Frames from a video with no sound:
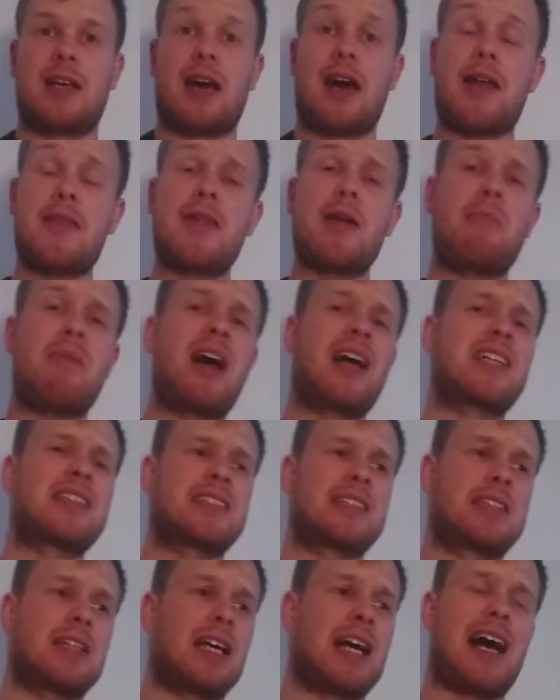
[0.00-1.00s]
Other
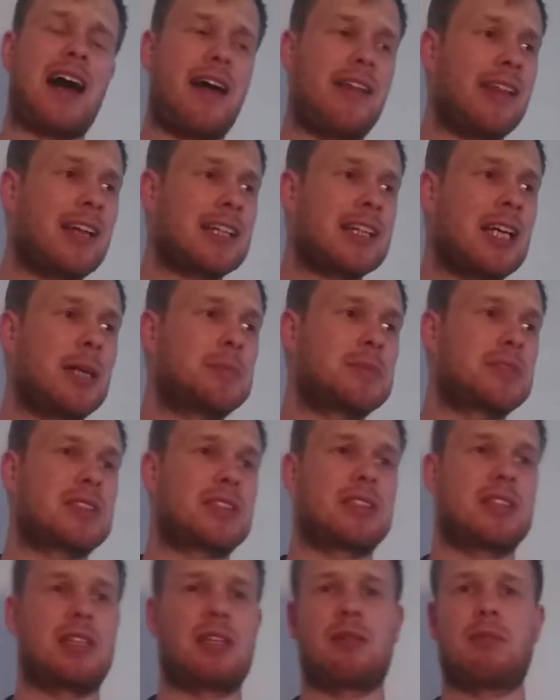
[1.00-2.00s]

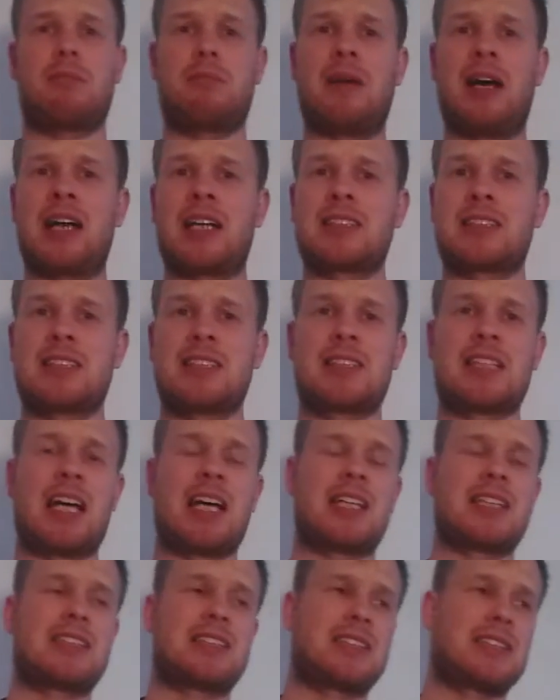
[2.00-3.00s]
clubs' marketing
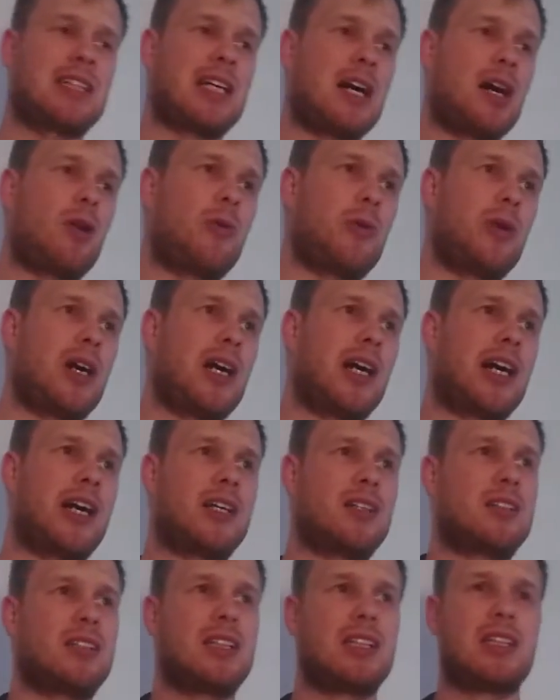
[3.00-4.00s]
targets now
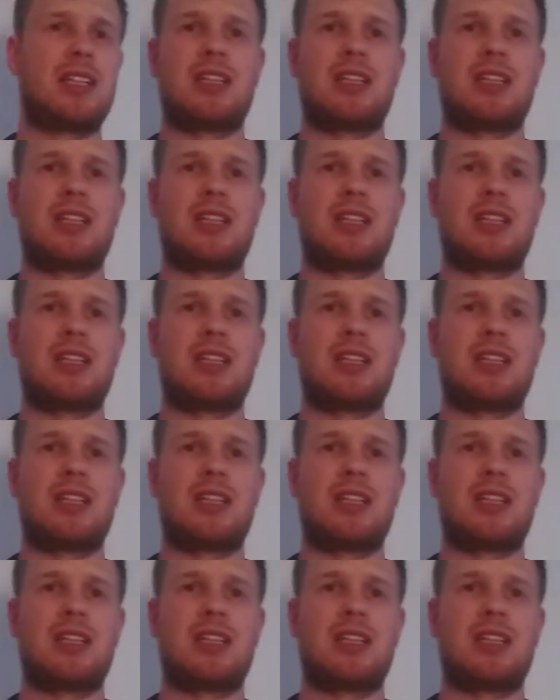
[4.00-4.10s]
are